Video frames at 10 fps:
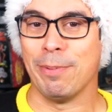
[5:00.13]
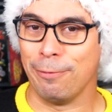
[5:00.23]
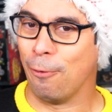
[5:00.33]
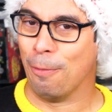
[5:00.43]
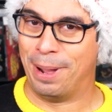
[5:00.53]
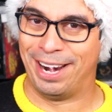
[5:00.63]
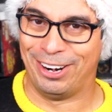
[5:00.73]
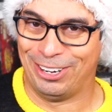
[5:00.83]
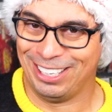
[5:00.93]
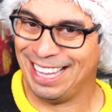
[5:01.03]
or form
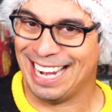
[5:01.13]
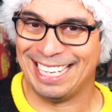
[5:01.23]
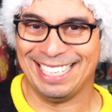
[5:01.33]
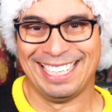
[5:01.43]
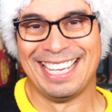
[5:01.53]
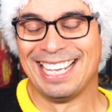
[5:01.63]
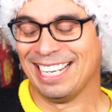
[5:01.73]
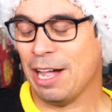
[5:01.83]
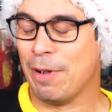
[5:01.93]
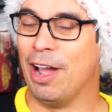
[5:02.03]
better. Like,
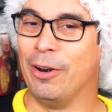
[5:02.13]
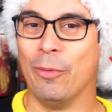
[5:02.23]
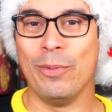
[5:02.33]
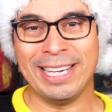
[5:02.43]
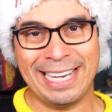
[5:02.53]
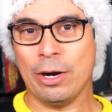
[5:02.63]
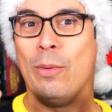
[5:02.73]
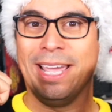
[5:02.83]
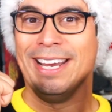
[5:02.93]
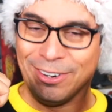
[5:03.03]
come on, we need a
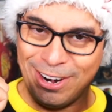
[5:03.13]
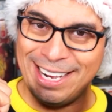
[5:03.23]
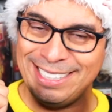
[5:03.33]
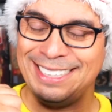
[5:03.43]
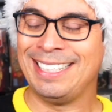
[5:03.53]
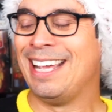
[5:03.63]
win, right?